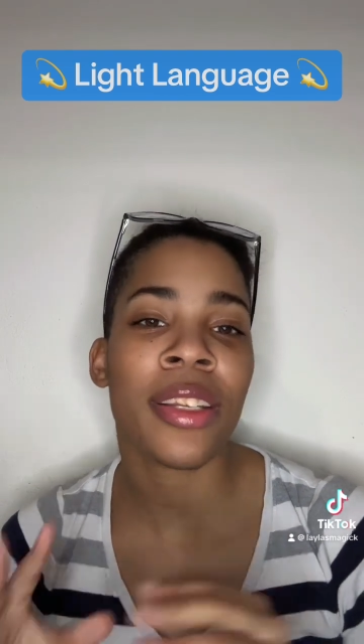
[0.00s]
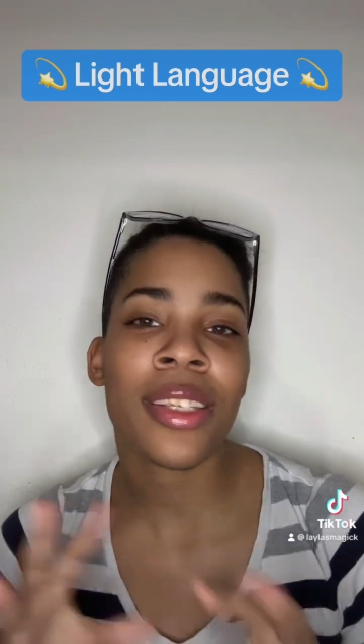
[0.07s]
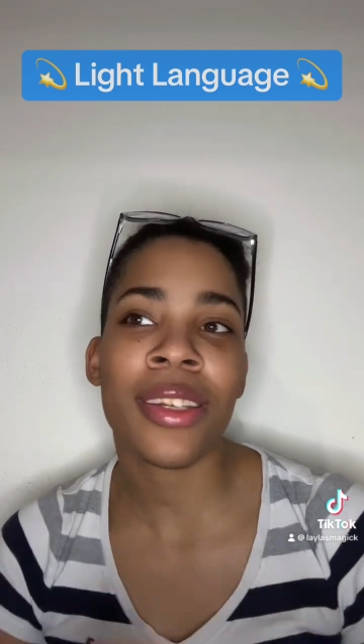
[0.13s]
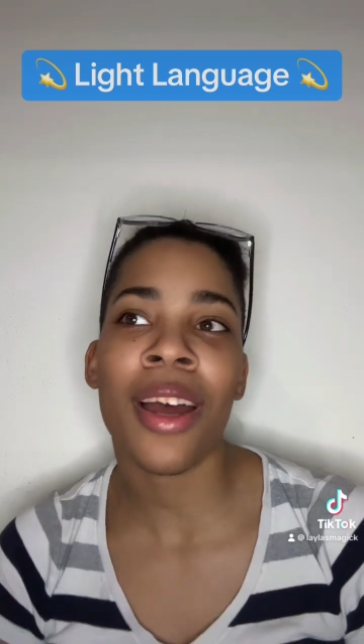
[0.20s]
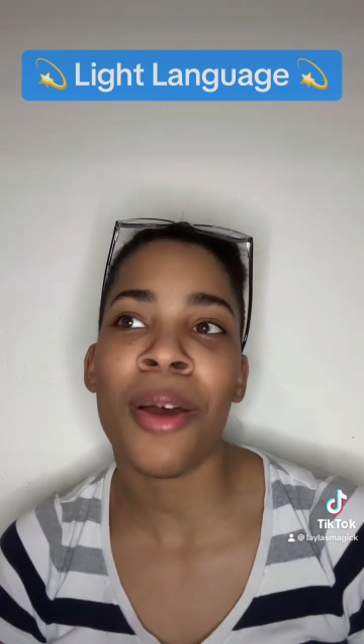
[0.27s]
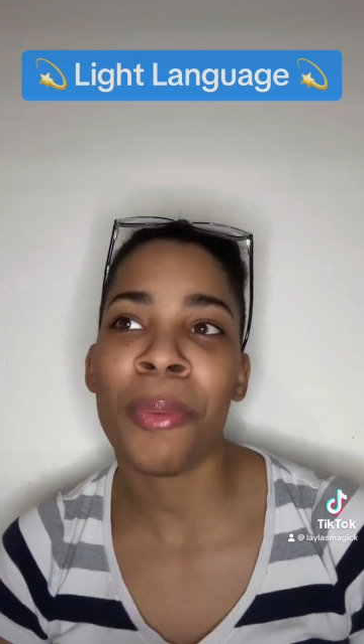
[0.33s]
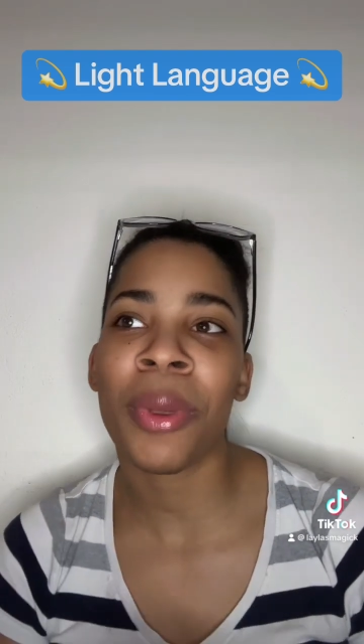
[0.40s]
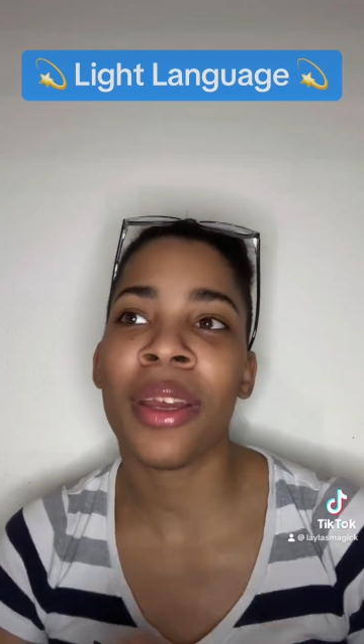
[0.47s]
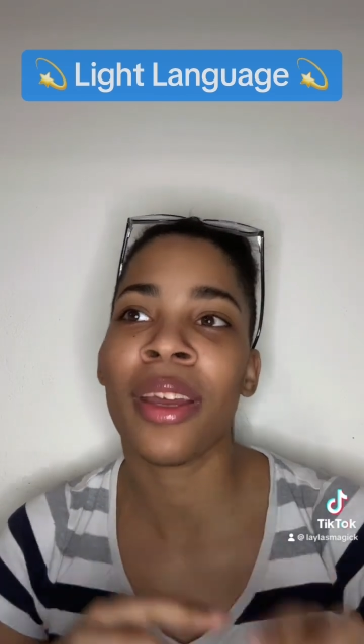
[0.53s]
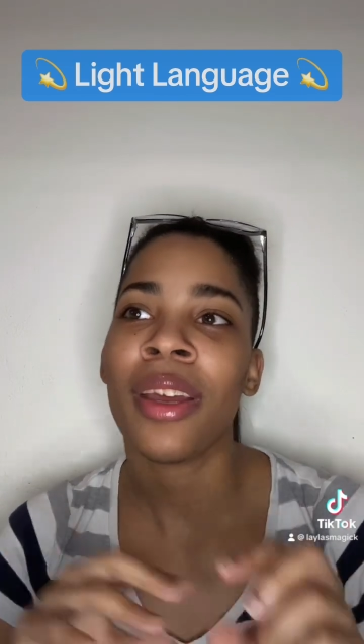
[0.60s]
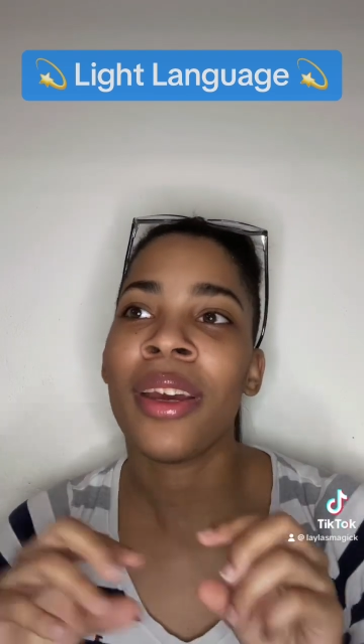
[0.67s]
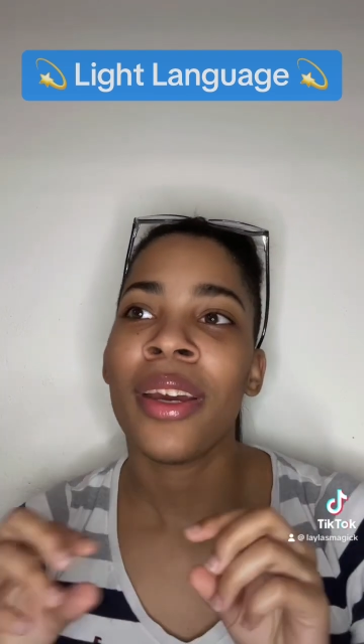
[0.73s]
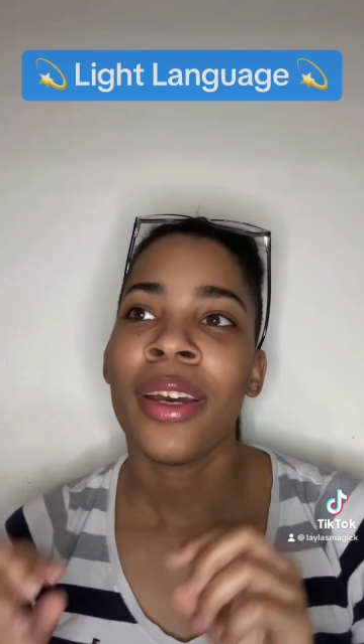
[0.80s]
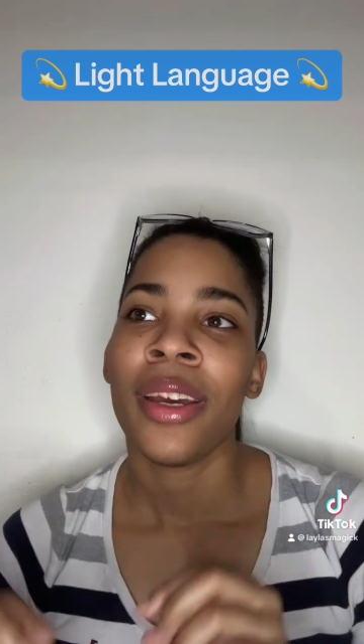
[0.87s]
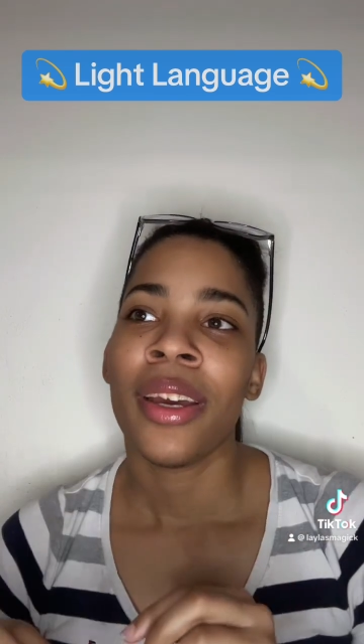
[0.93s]
stopping
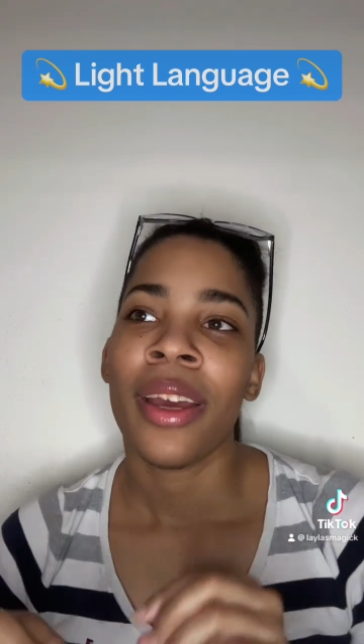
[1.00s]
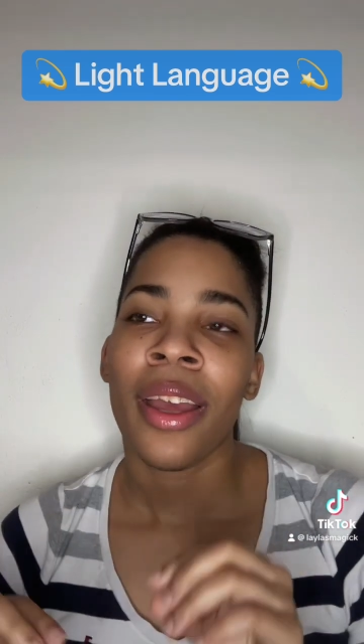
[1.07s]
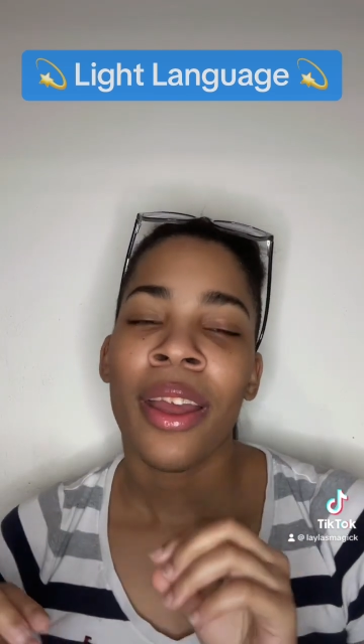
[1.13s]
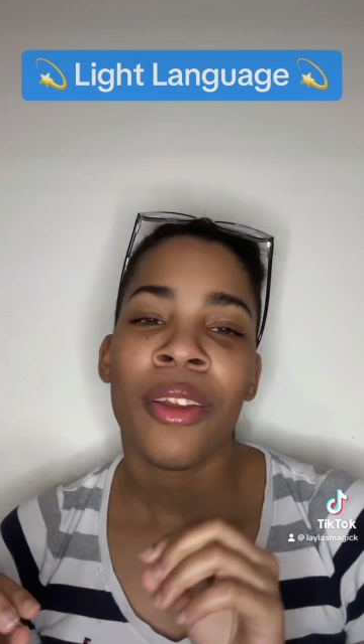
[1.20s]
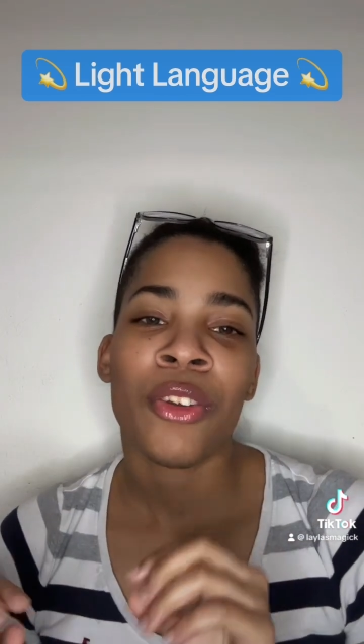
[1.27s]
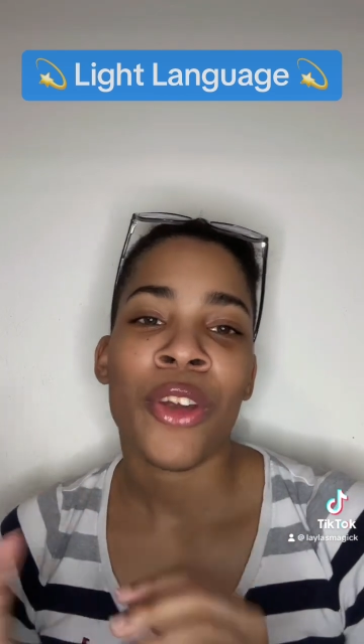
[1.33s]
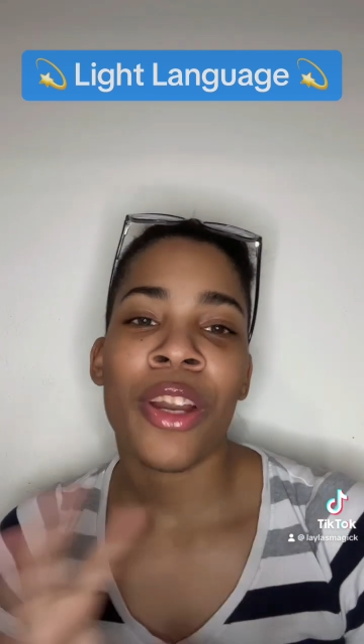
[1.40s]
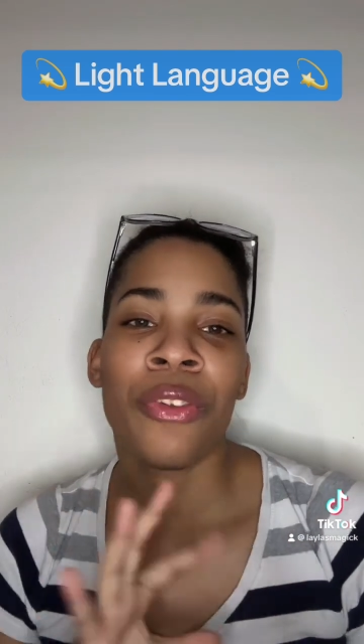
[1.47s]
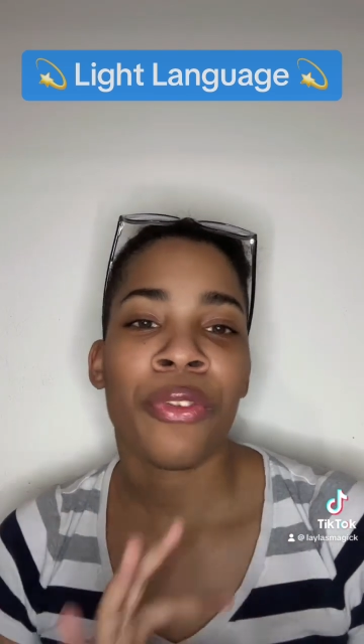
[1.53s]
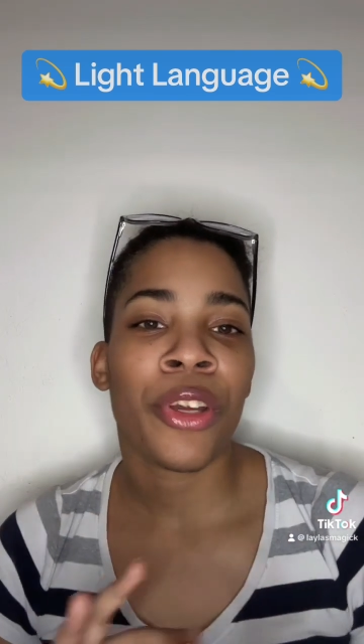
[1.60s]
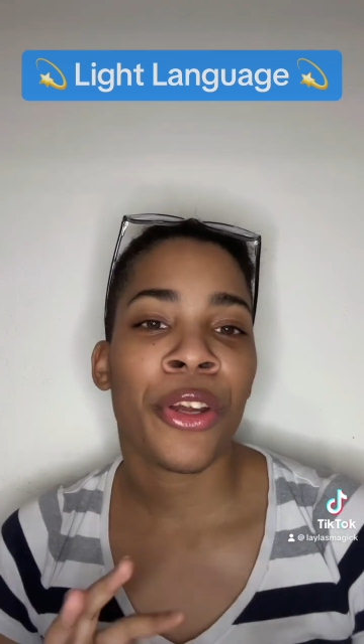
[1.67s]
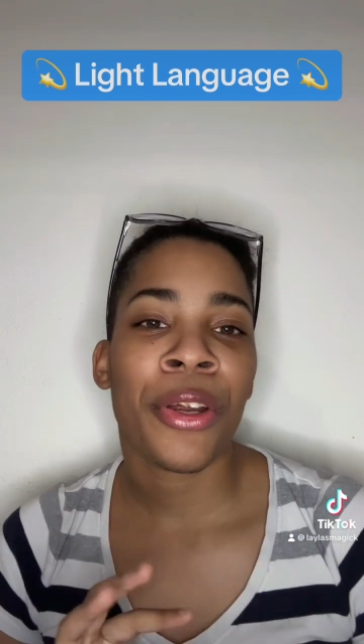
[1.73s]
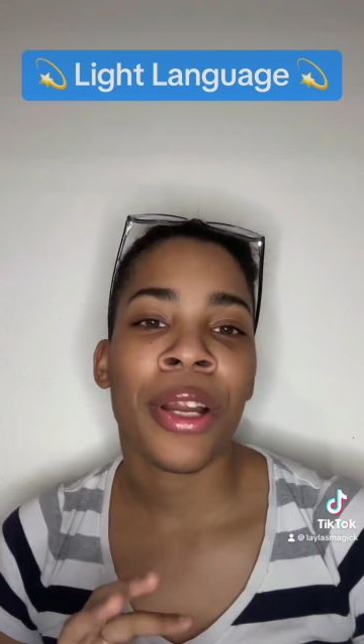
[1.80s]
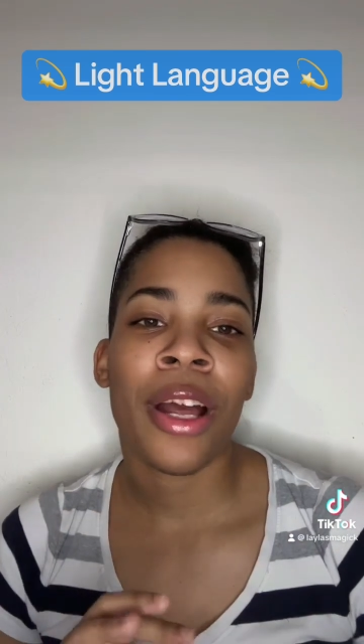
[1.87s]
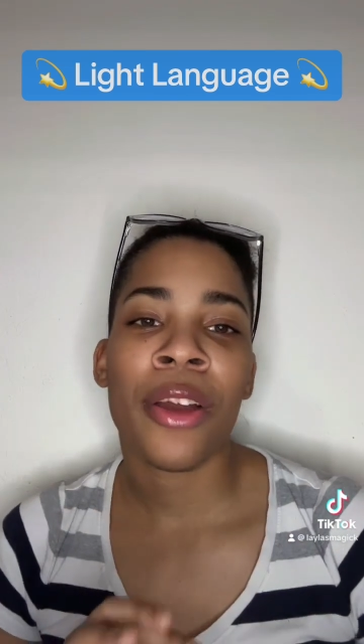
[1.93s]
and trying to
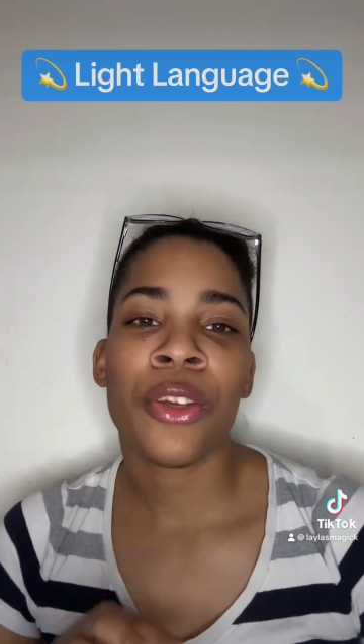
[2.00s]
figure it out.